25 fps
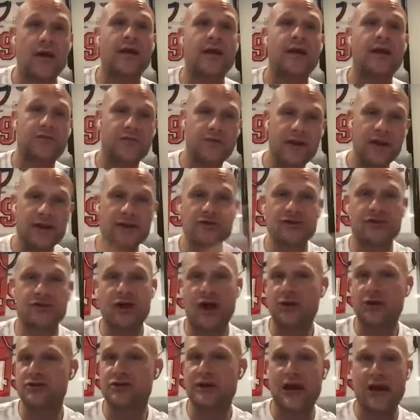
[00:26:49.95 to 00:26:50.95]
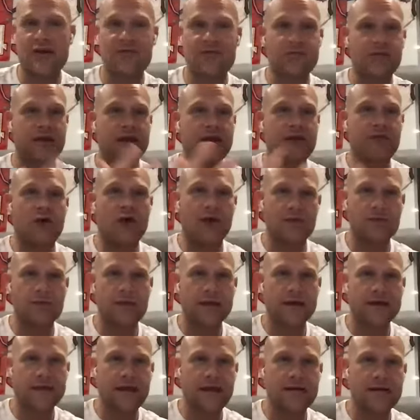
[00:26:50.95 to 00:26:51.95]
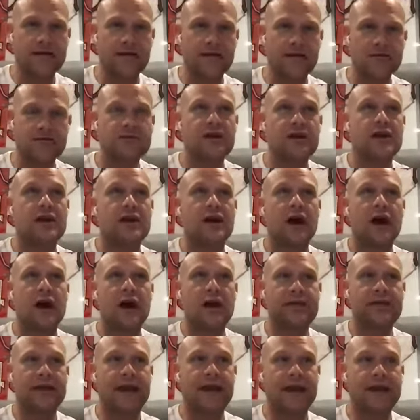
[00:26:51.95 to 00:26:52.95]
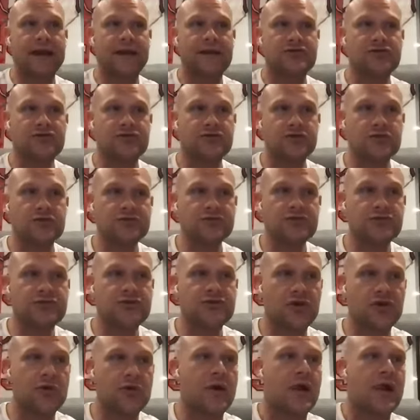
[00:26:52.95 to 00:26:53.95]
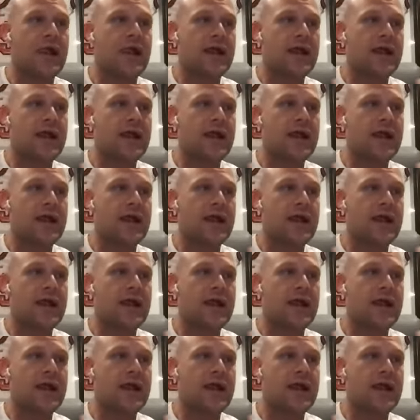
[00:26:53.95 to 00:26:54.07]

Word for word: And if you need introduction, I have plenty of hard money lenders uh, that I can introduce you to.